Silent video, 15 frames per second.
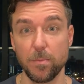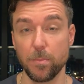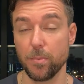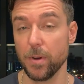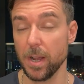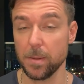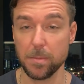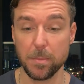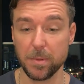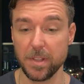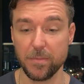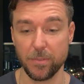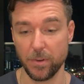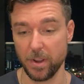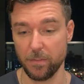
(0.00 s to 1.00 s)
probably
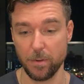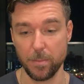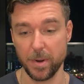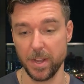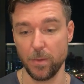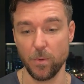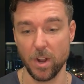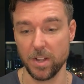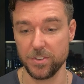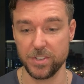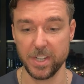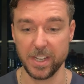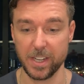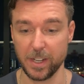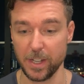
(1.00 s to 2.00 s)
for everybody
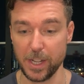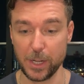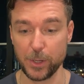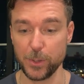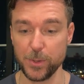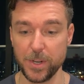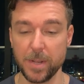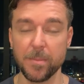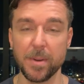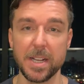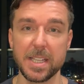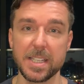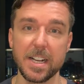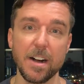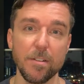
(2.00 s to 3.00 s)
watching, including
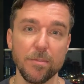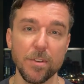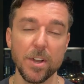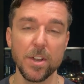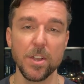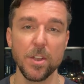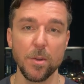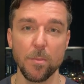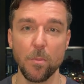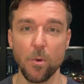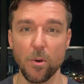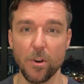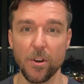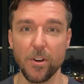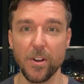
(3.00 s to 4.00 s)
myself,
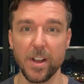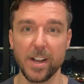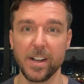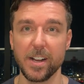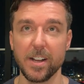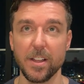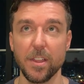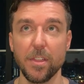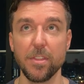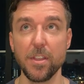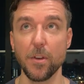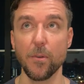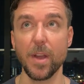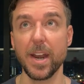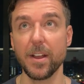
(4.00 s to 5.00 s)
more
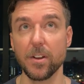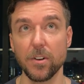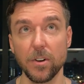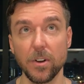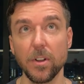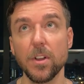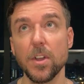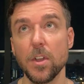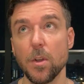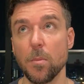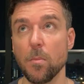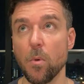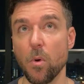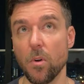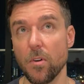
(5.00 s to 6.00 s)
theoretical,
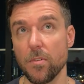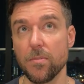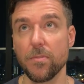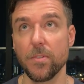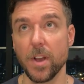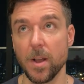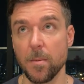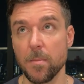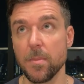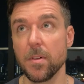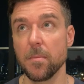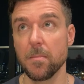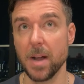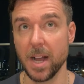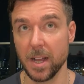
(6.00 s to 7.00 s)
more from the
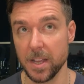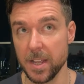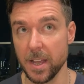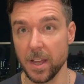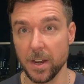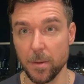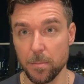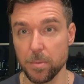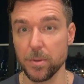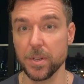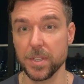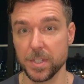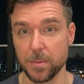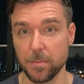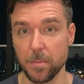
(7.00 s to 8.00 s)
Mahayana
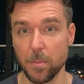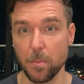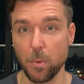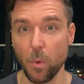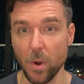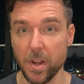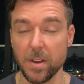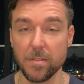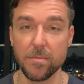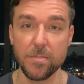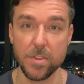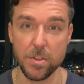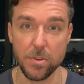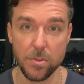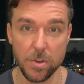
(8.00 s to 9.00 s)
Buddhism point of
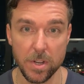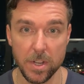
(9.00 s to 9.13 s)
view,